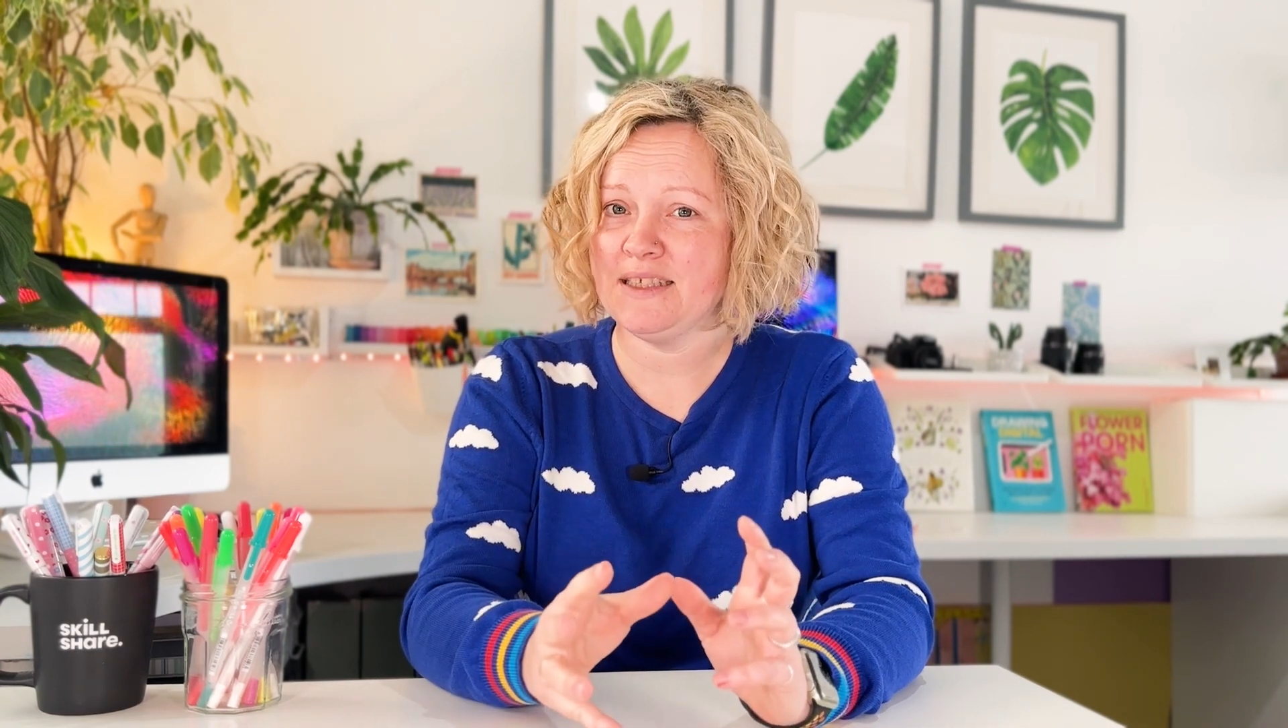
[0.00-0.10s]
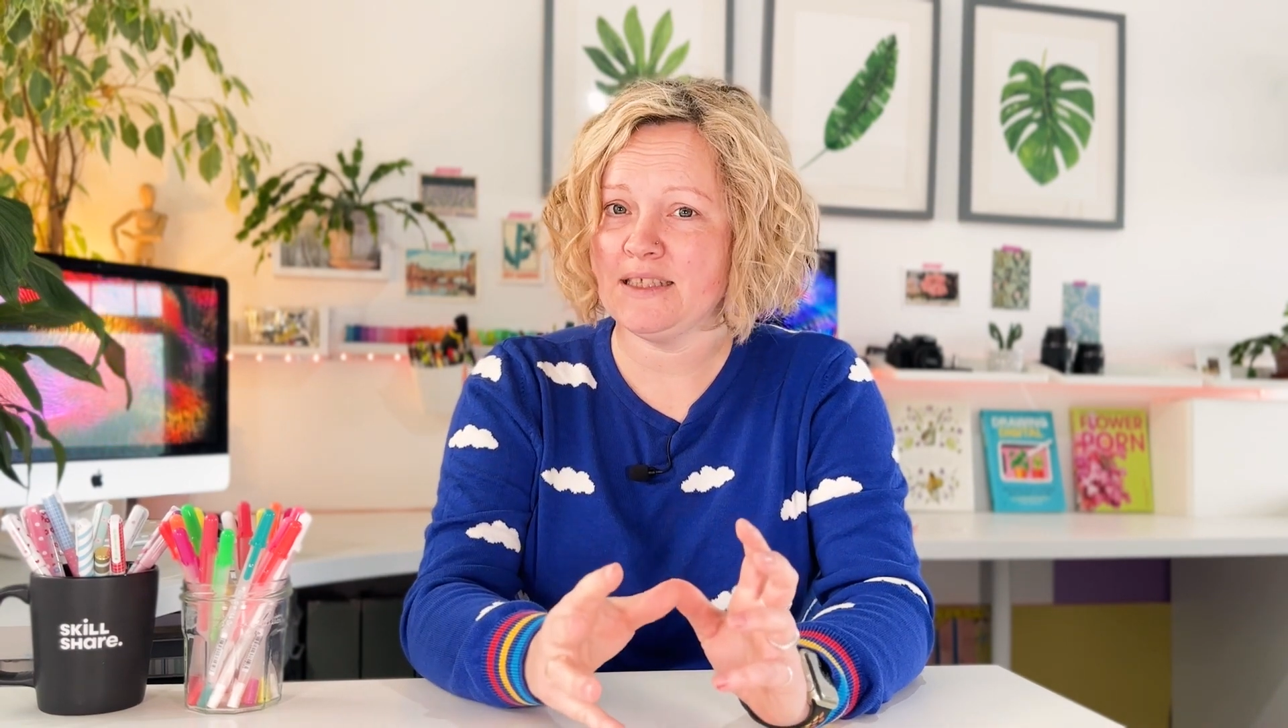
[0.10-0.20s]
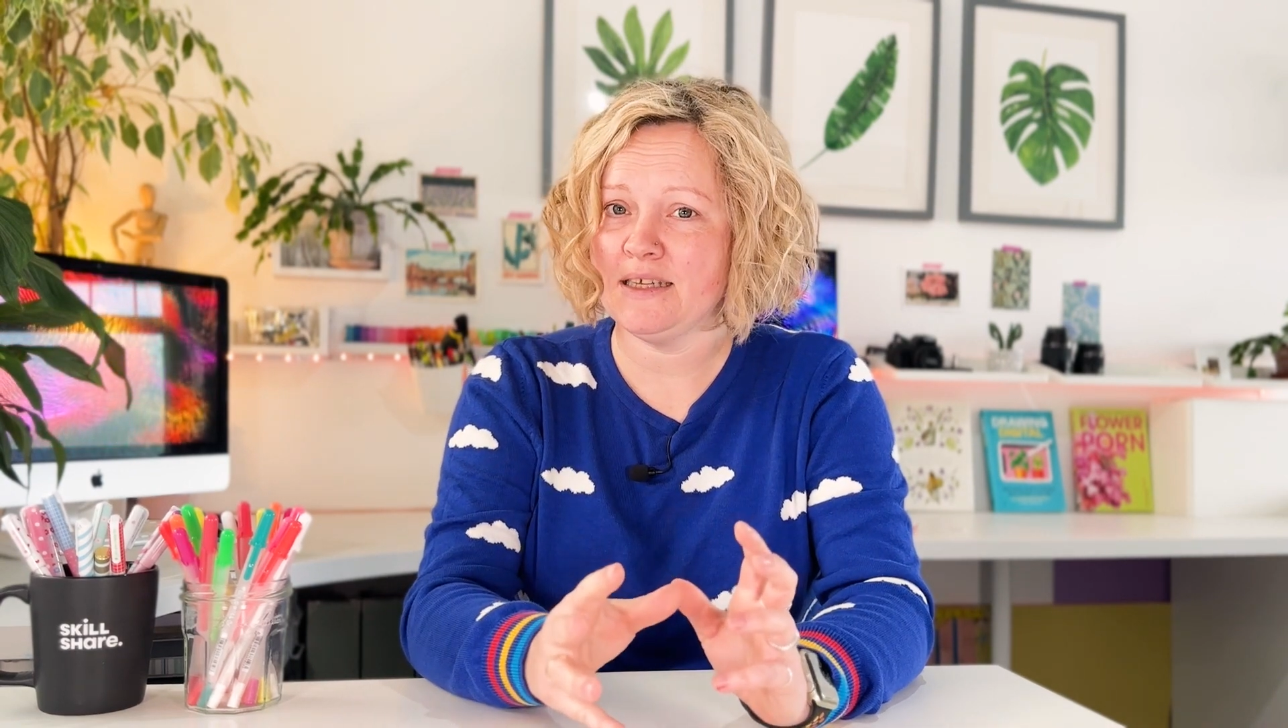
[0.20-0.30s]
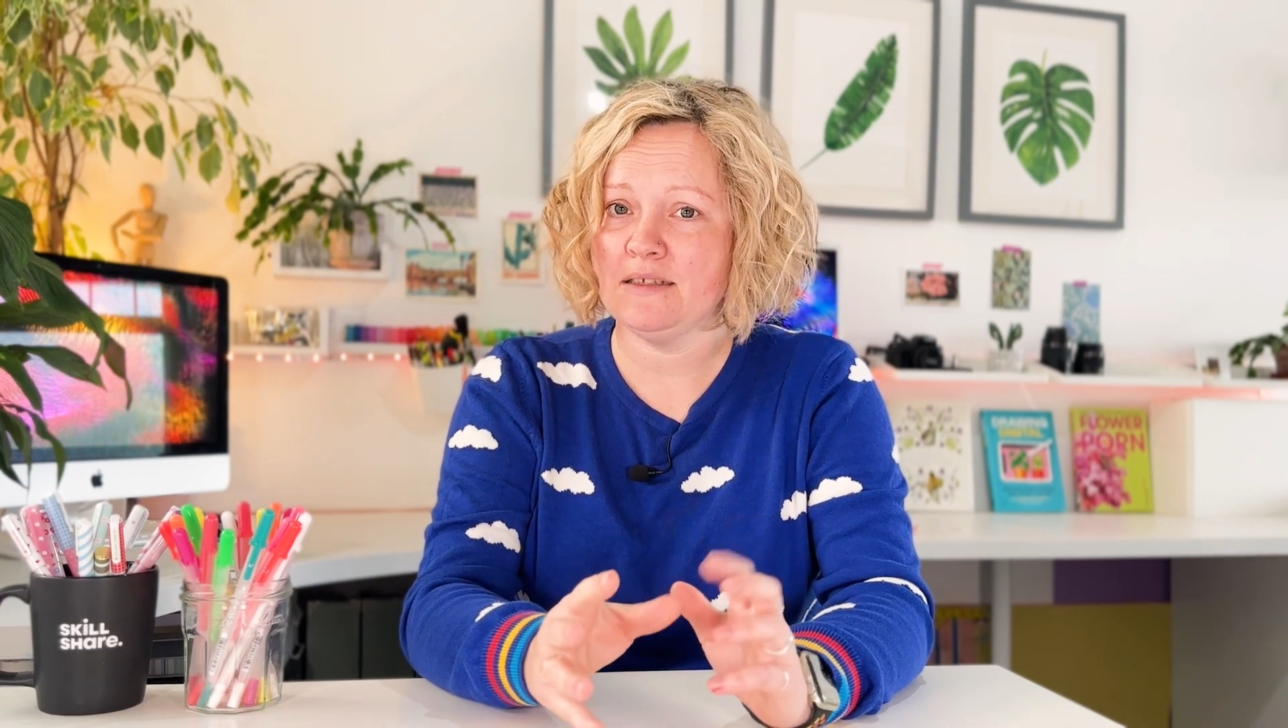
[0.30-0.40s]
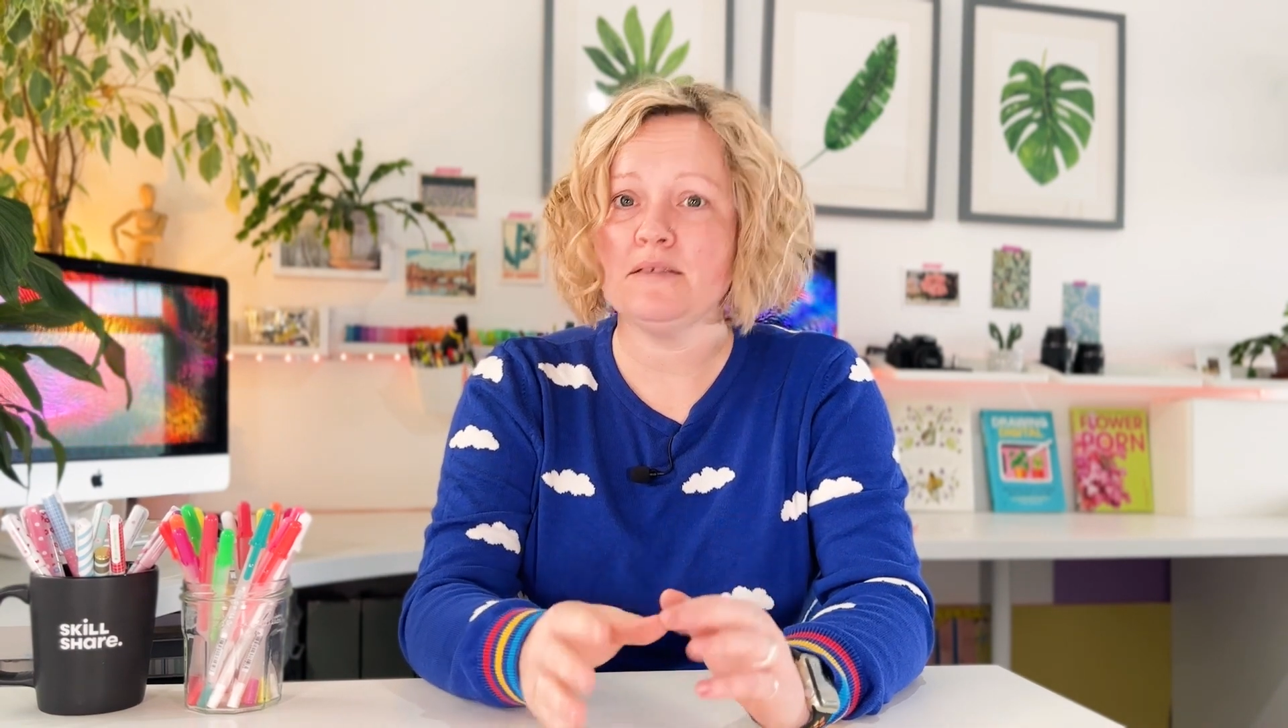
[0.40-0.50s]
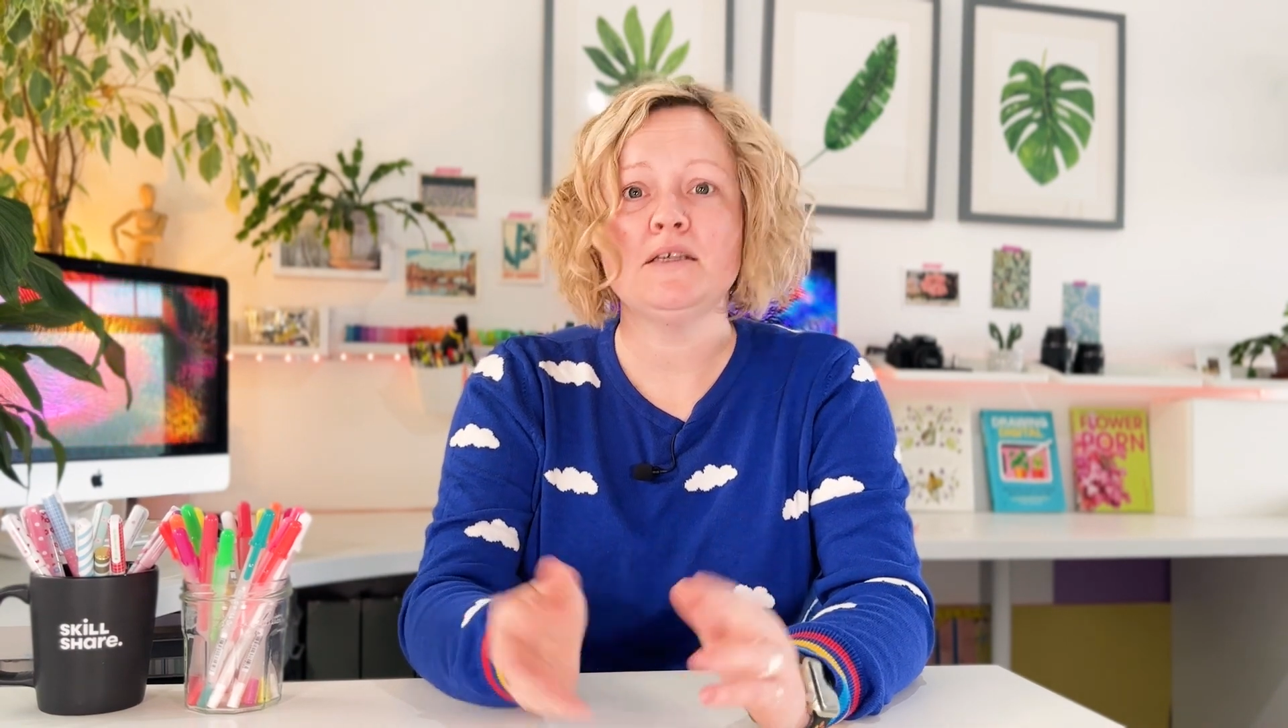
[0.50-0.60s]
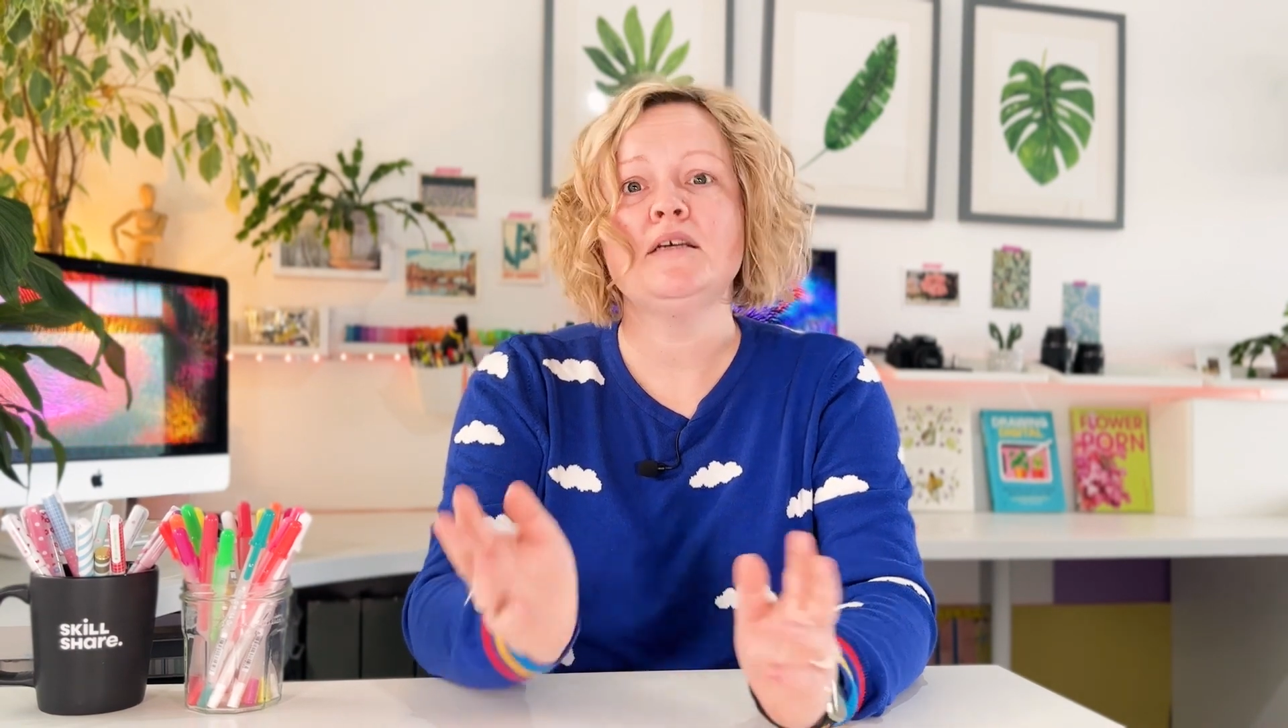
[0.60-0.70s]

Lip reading: things.